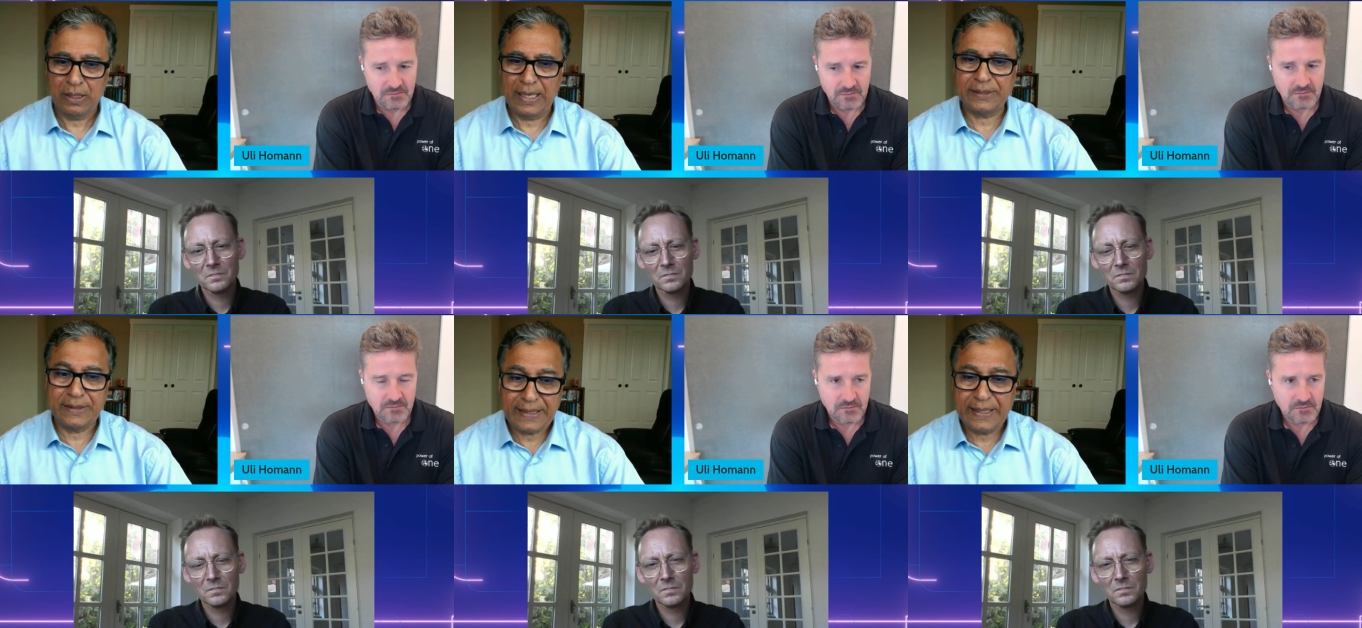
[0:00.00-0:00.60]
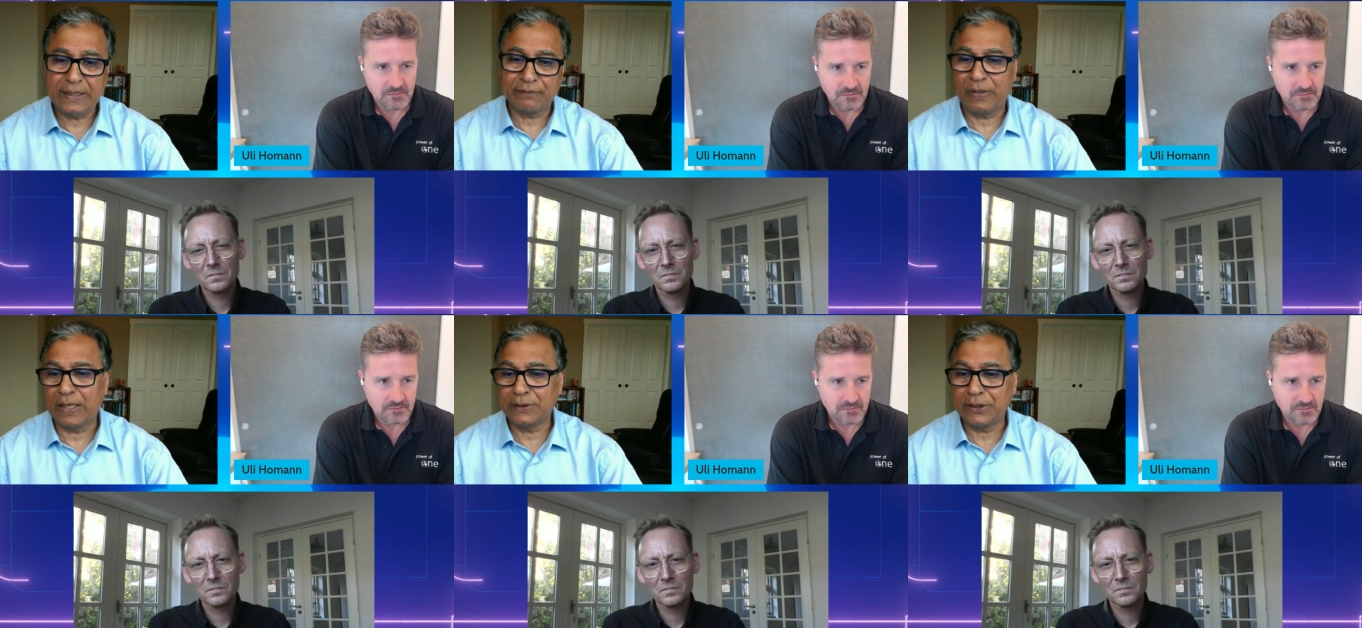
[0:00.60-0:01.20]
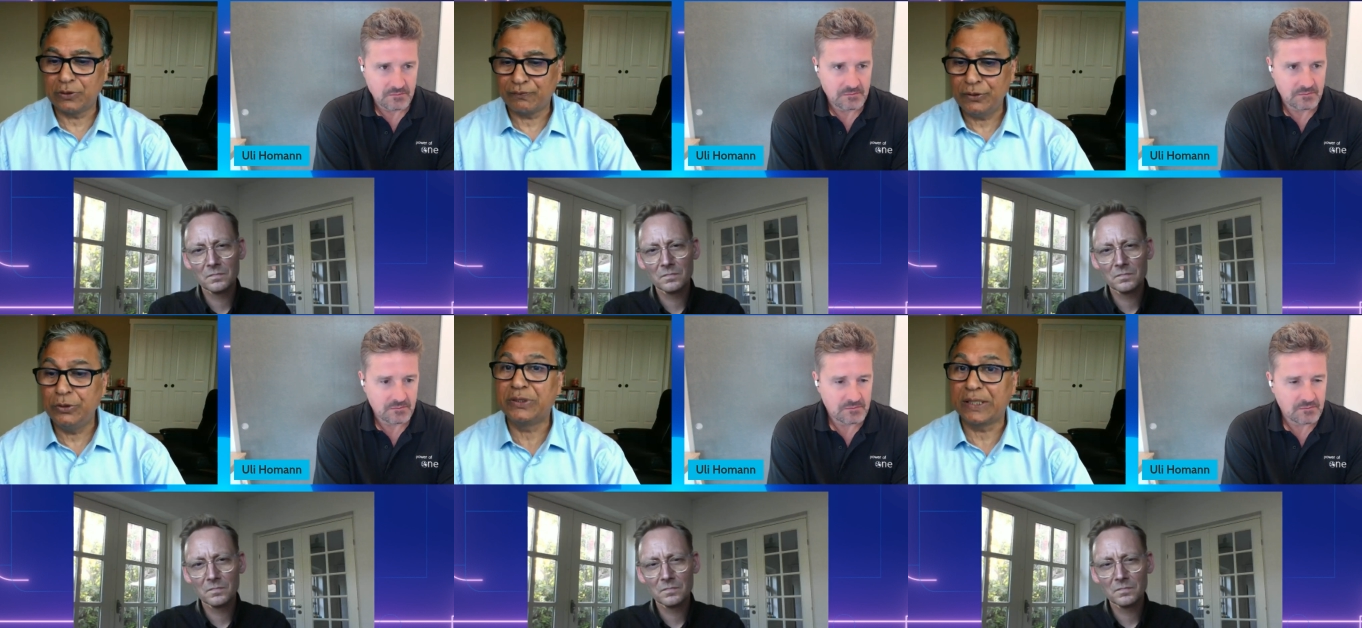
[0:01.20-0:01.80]
Speaker 1: at taking advantage of
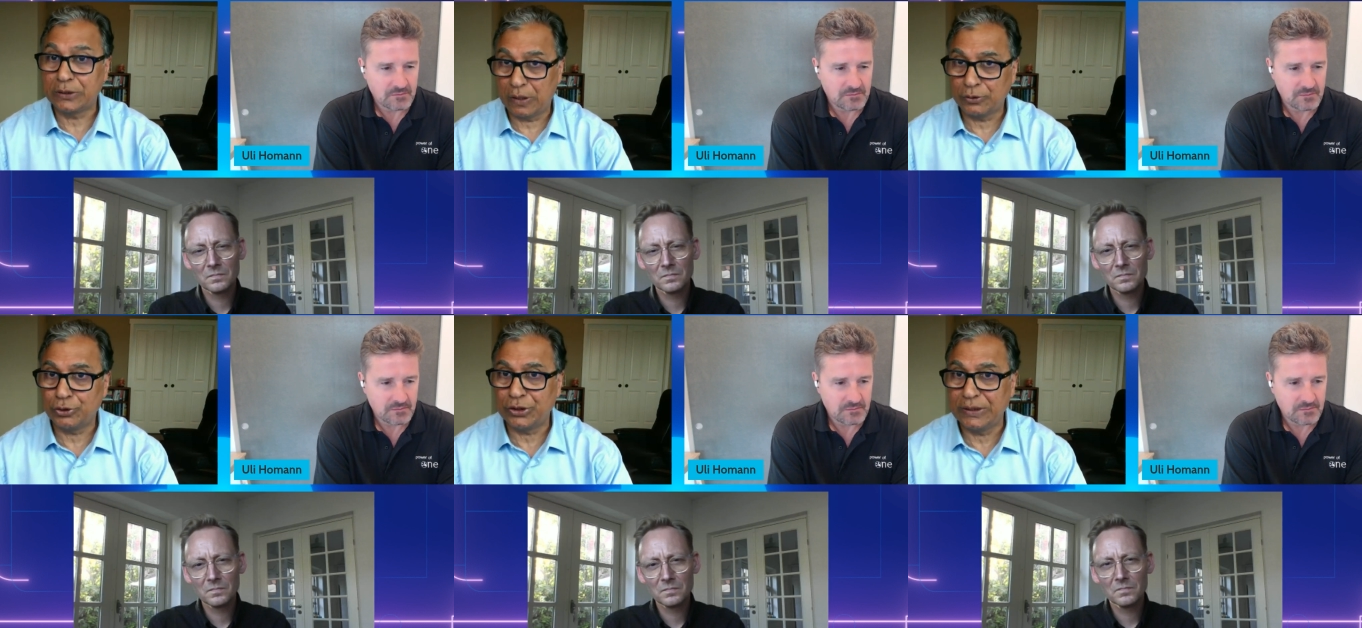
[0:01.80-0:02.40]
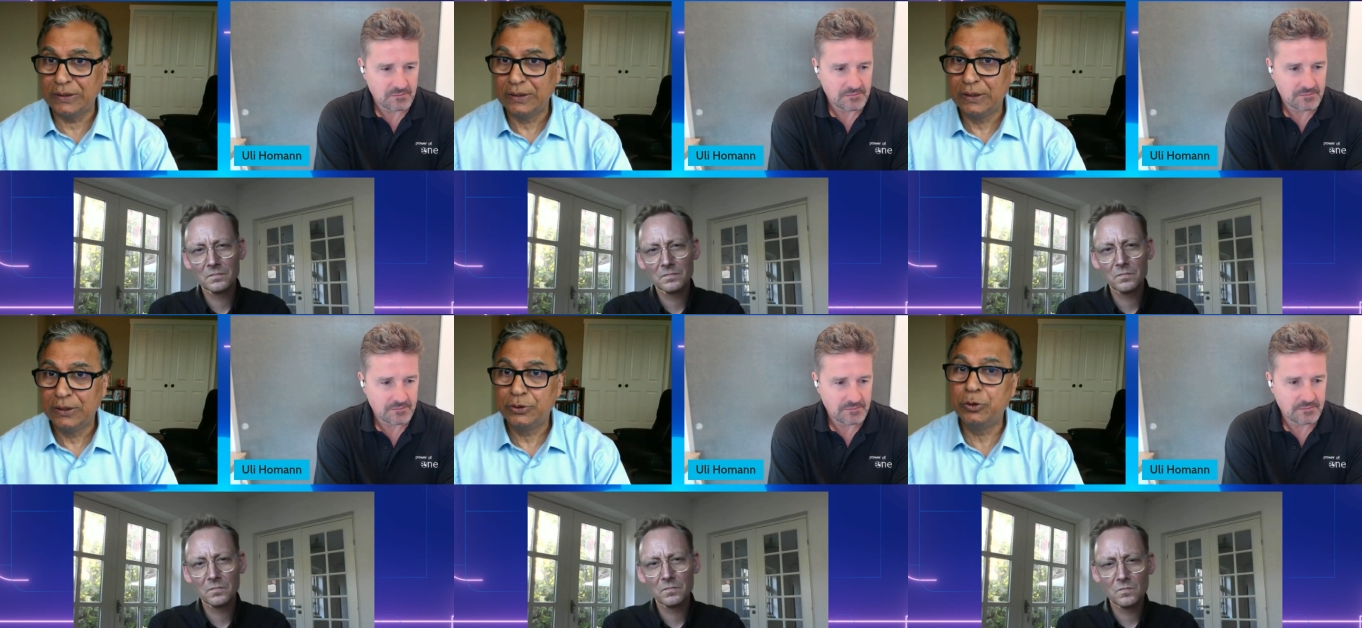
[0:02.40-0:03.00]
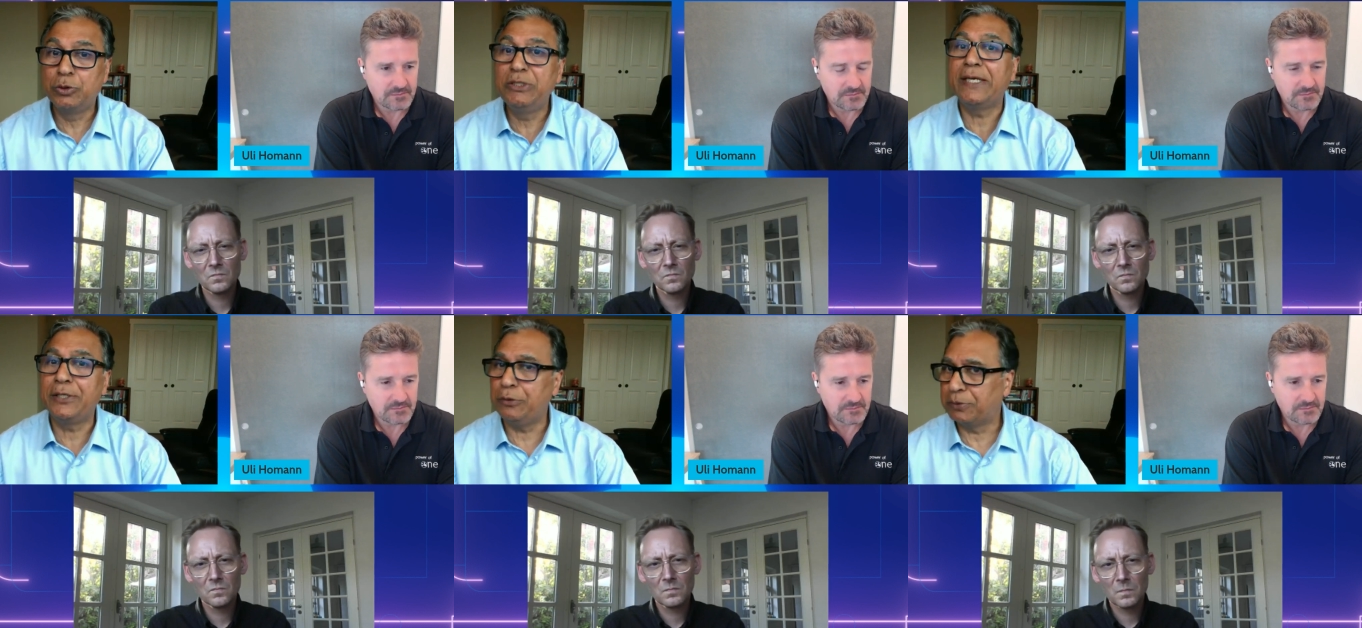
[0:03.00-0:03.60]
new technology to
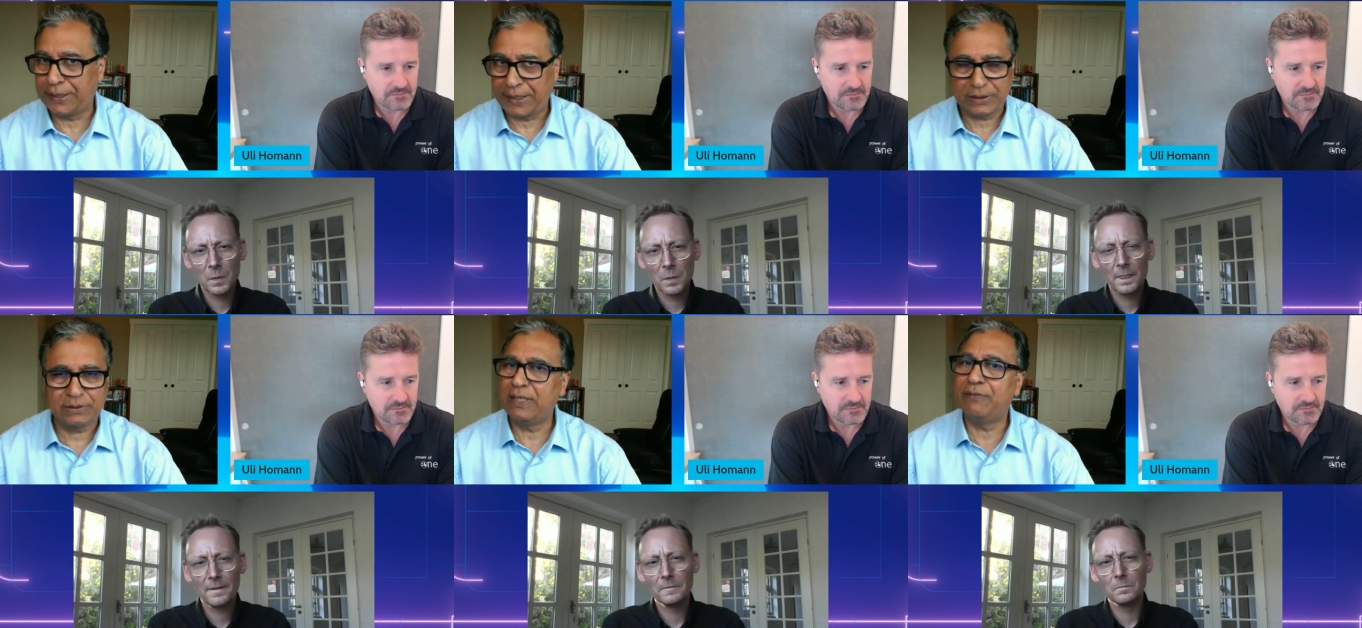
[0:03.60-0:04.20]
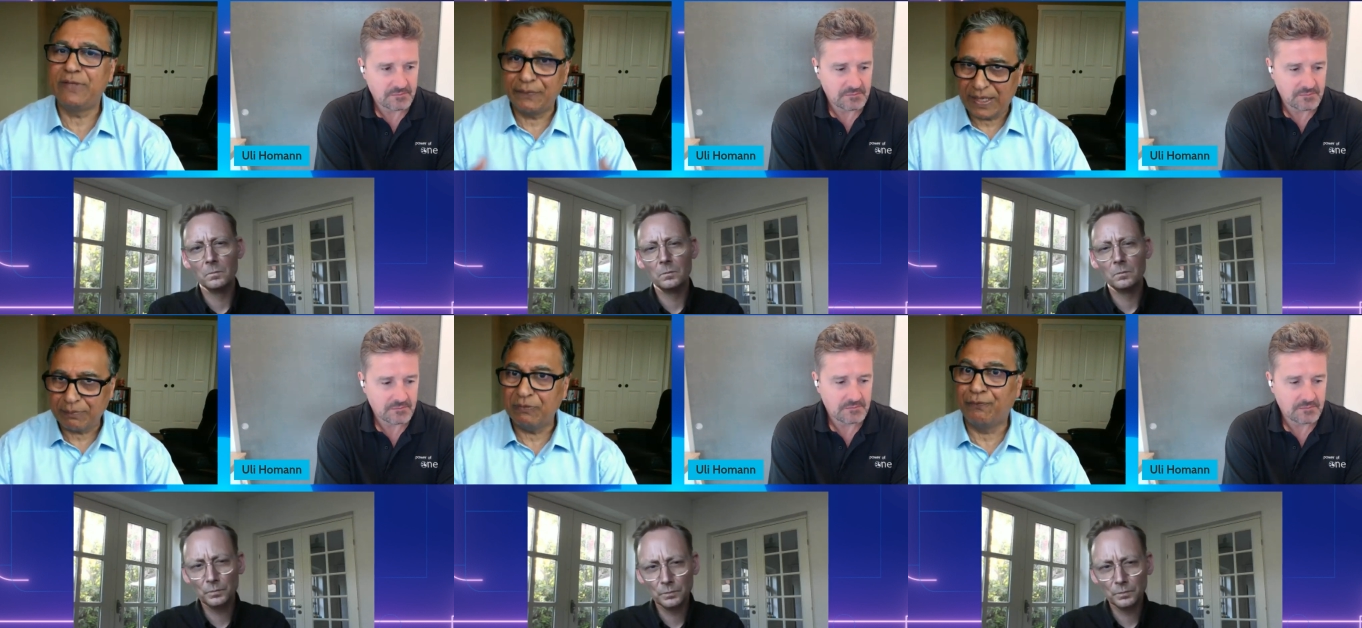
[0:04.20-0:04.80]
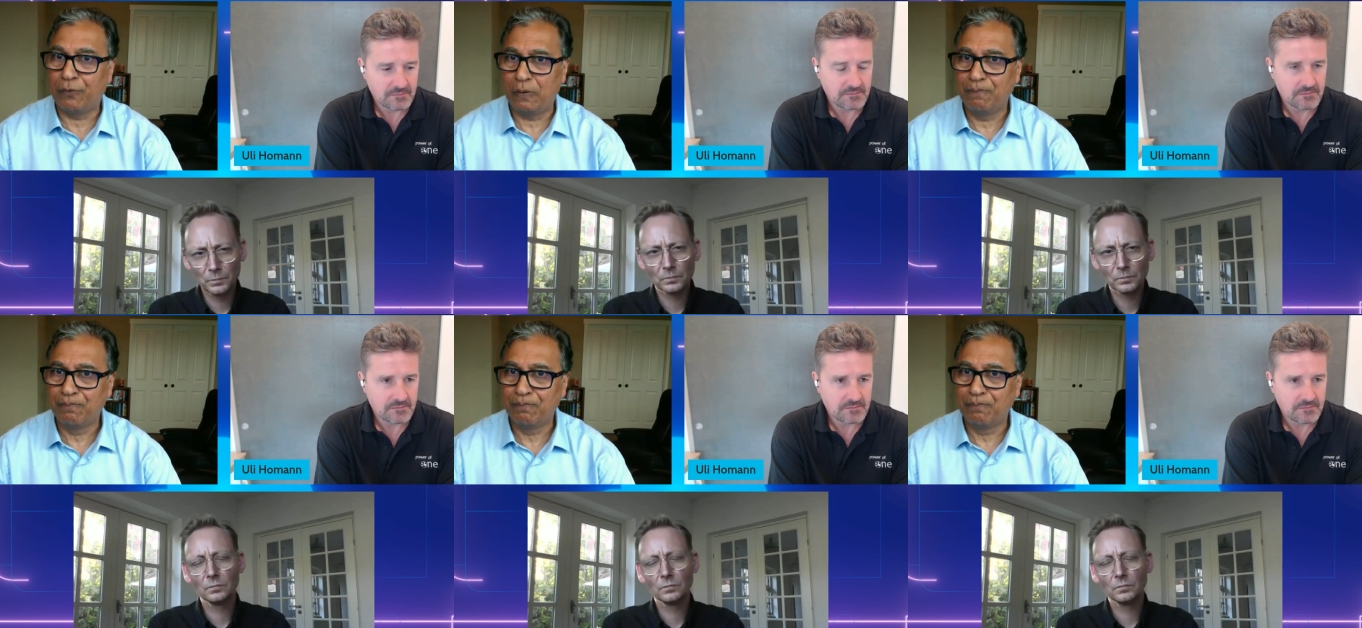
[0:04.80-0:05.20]
create new products. They've done that before.